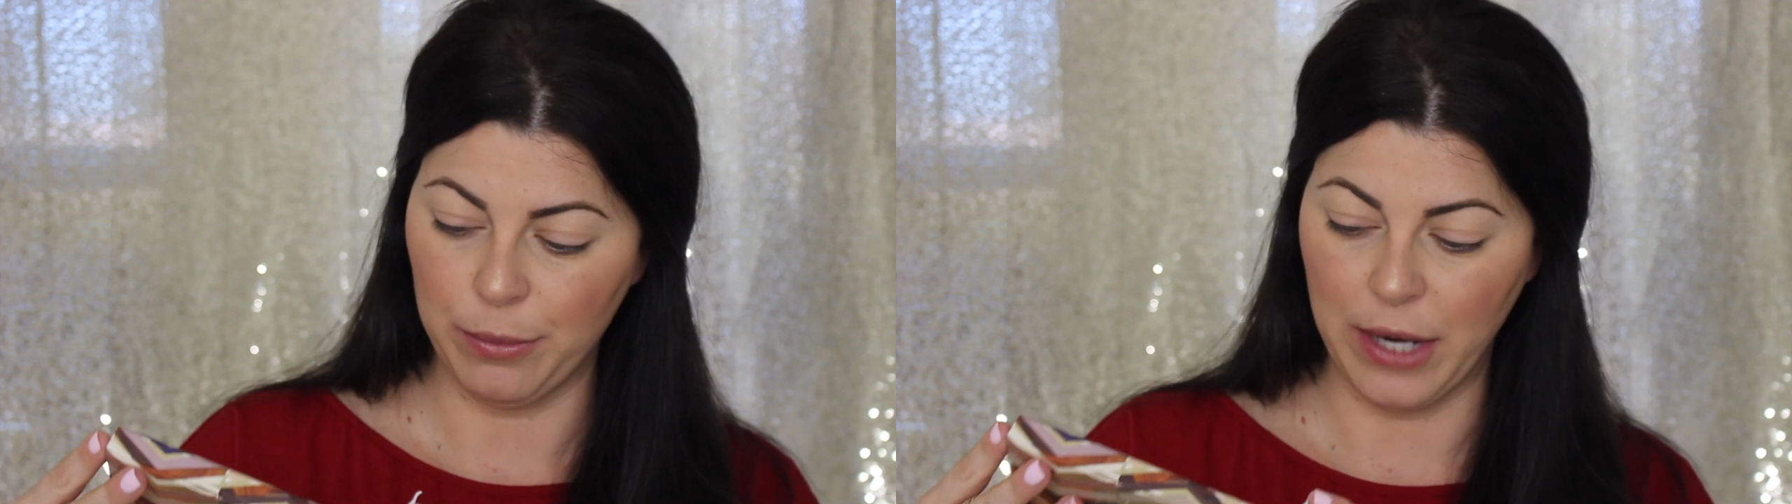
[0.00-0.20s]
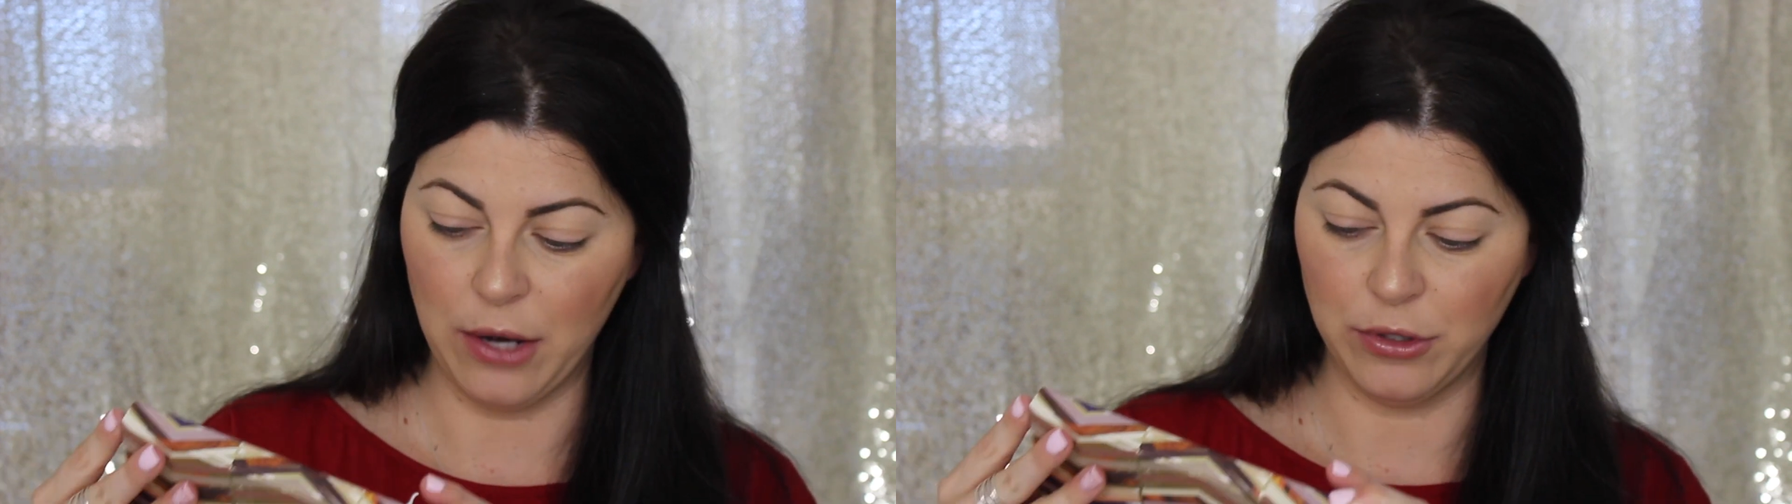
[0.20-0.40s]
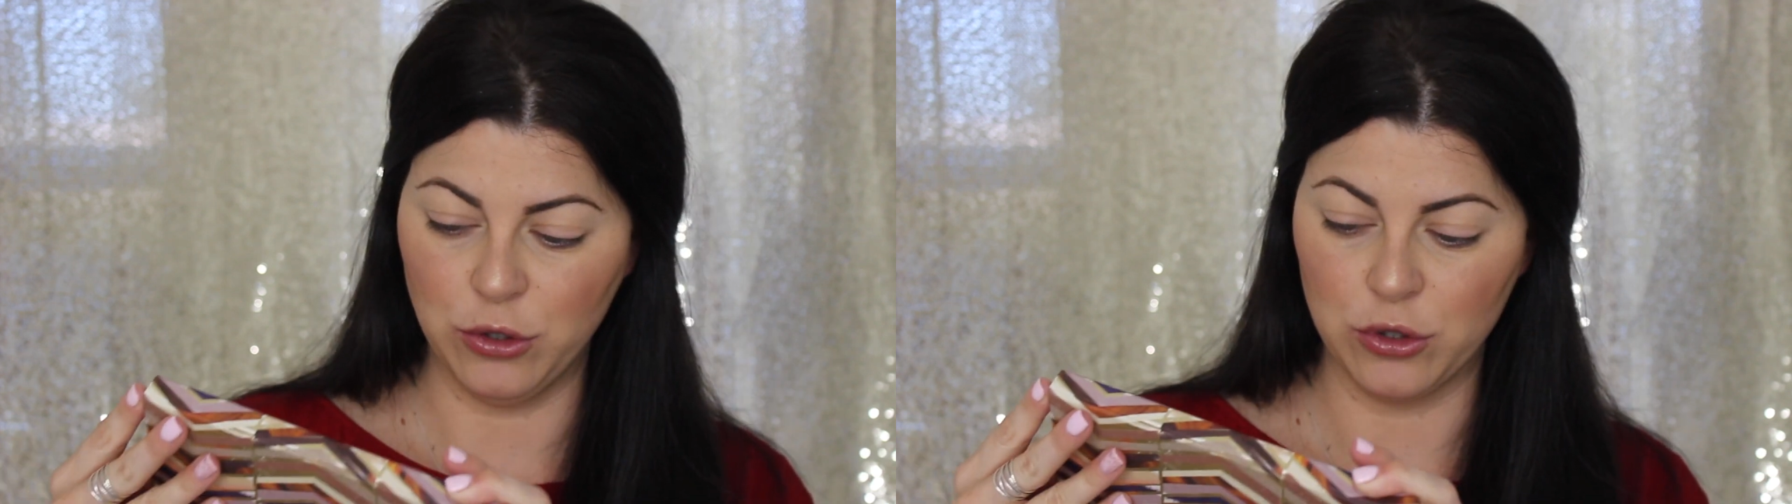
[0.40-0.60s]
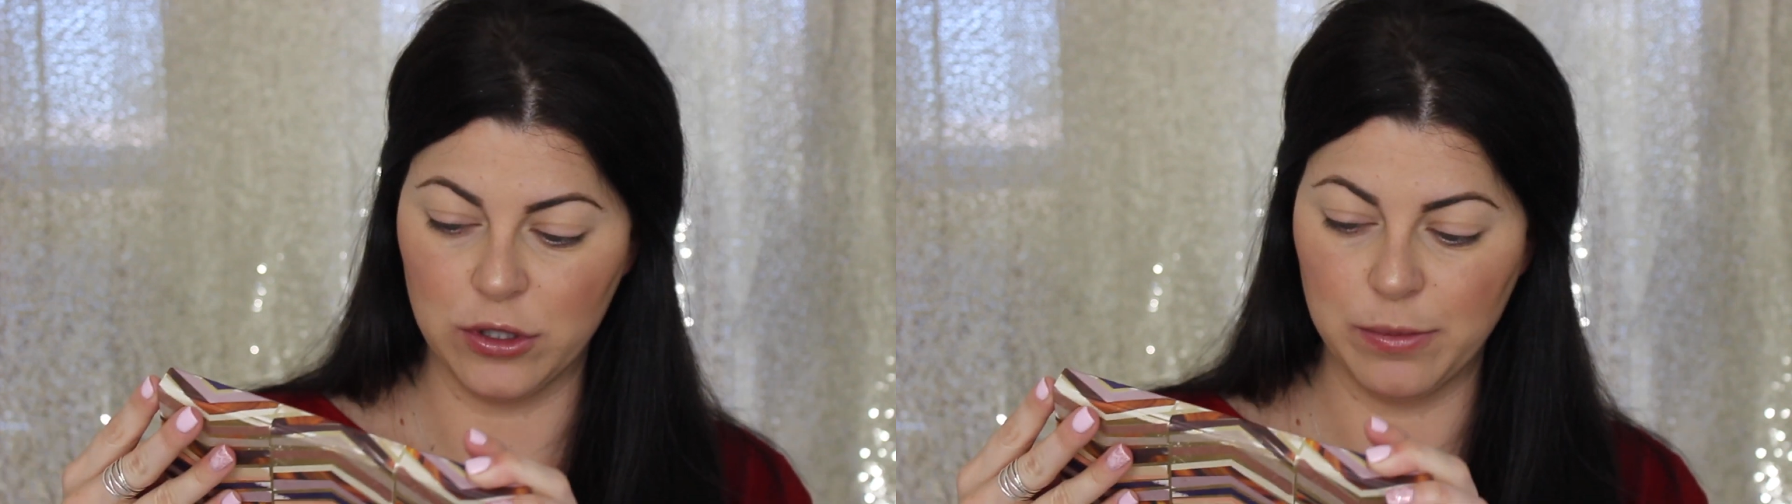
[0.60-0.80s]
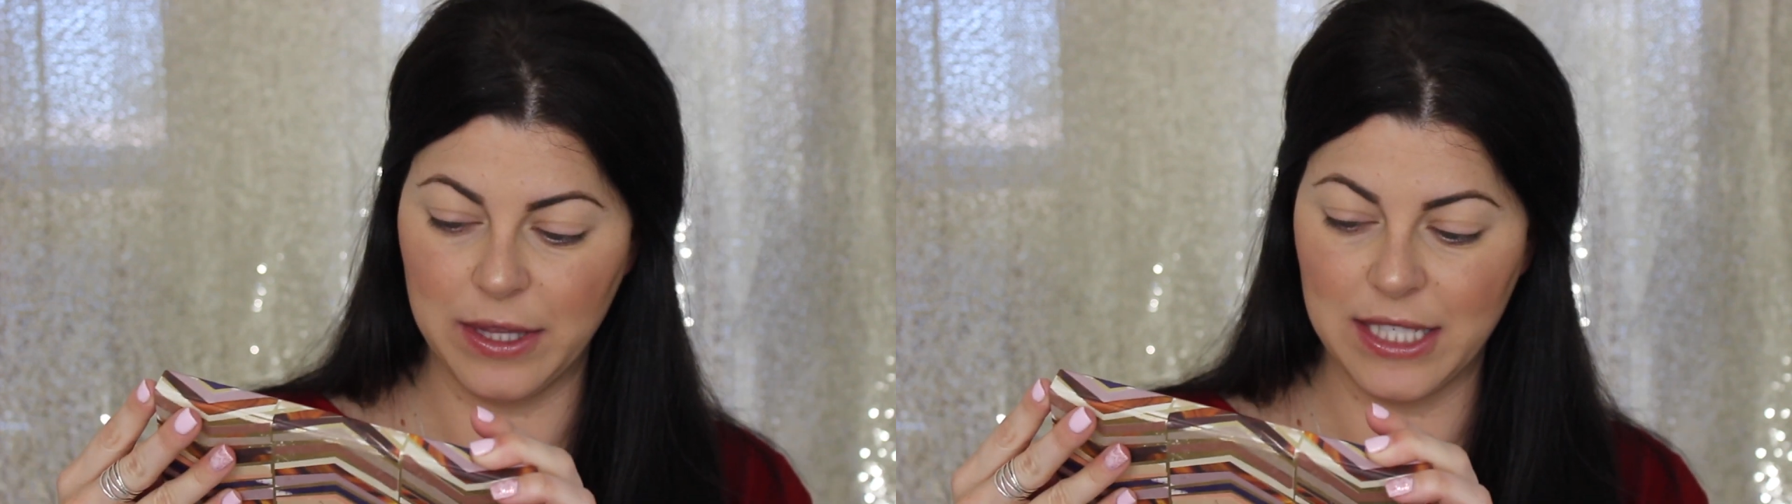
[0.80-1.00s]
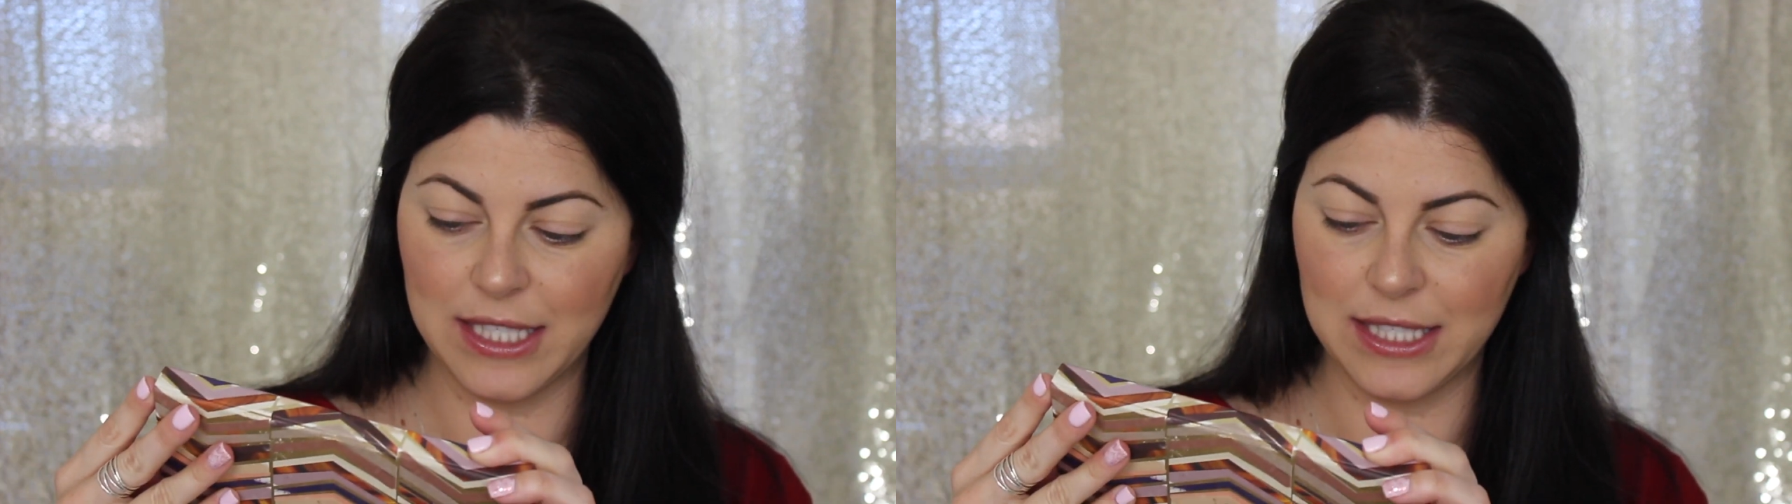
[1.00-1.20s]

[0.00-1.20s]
brown neutrals. But this